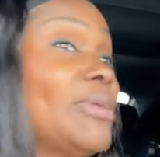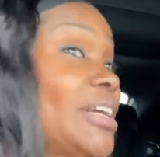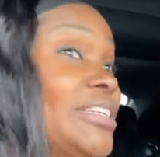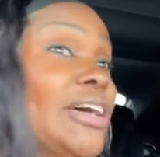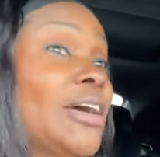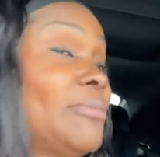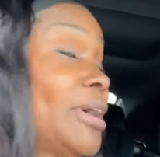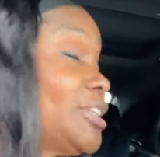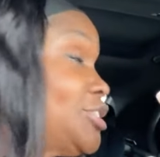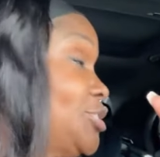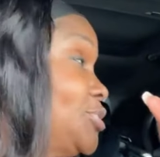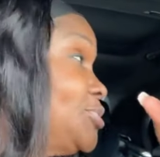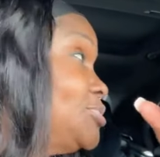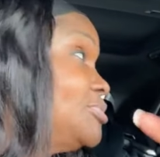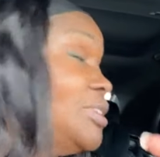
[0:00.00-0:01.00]
I'm not talking about
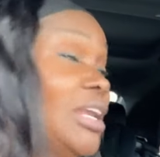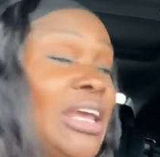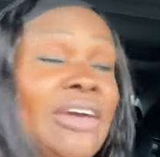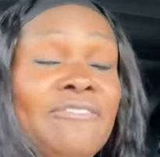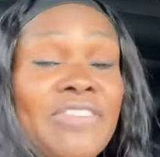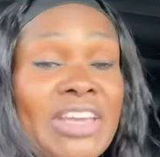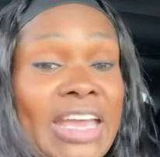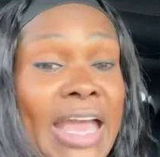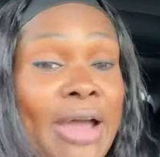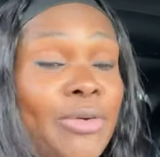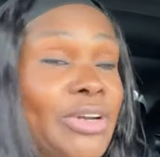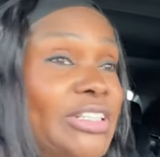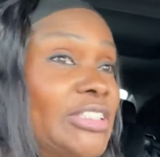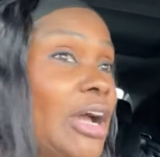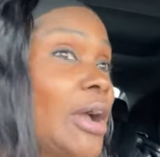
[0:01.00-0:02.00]
you. Oh. They'll figure
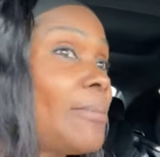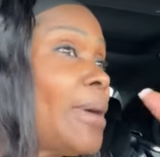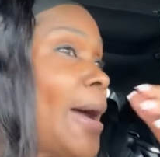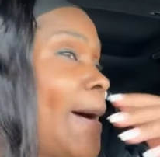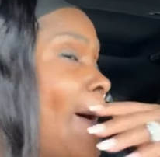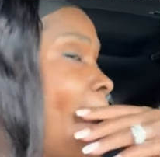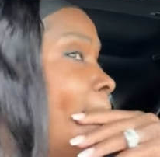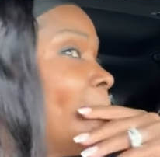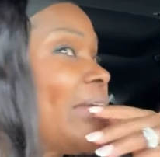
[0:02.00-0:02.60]
out who they talk about.